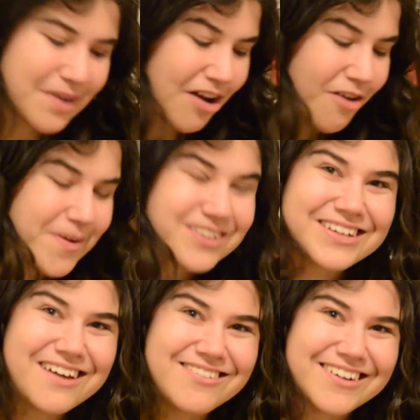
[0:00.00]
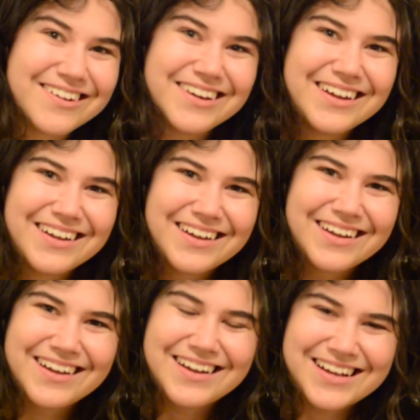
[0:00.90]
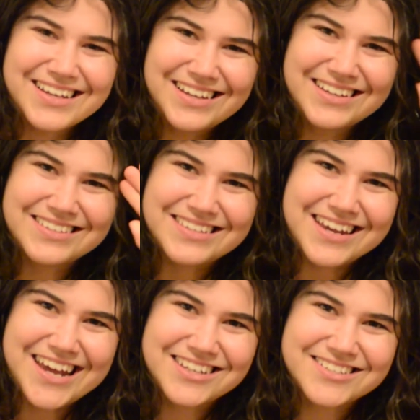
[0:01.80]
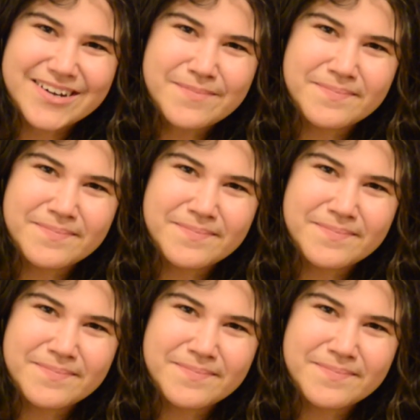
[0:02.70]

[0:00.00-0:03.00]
a lot of books to go through. See you next time.